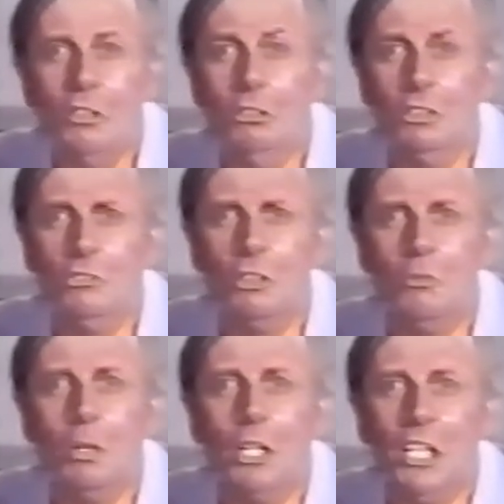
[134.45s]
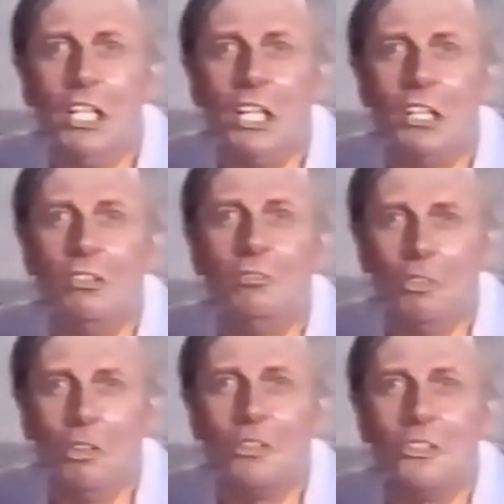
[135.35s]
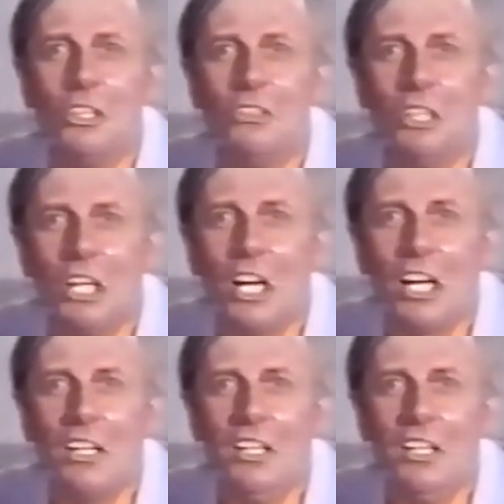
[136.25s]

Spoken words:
whose jubilee falls this year.